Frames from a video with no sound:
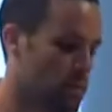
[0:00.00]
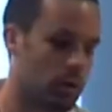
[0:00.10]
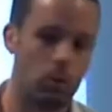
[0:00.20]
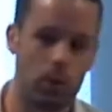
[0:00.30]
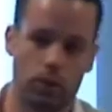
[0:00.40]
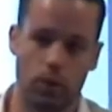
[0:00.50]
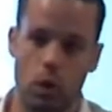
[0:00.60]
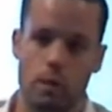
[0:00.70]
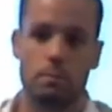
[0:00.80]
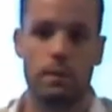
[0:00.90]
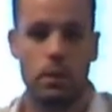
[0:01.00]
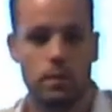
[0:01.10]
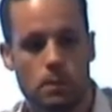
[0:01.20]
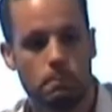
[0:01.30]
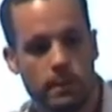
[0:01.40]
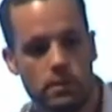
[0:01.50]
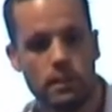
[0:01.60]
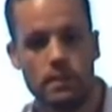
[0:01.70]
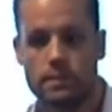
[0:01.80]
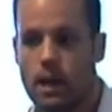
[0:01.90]
what you want to do is, because you're
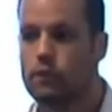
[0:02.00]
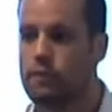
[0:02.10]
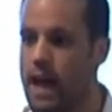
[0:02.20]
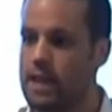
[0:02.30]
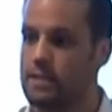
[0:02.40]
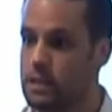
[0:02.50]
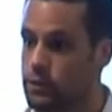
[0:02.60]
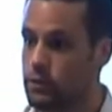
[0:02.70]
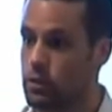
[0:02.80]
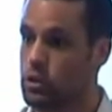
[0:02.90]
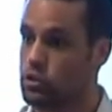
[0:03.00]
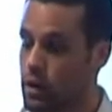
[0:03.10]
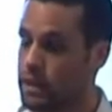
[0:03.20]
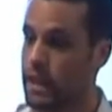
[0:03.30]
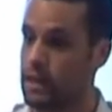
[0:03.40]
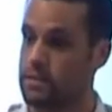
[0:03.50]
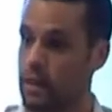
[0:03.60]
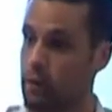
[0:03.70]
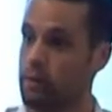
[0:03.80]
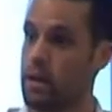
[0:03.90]
pitching yourself as an interview, you're trying to get
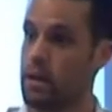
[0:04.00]
yourself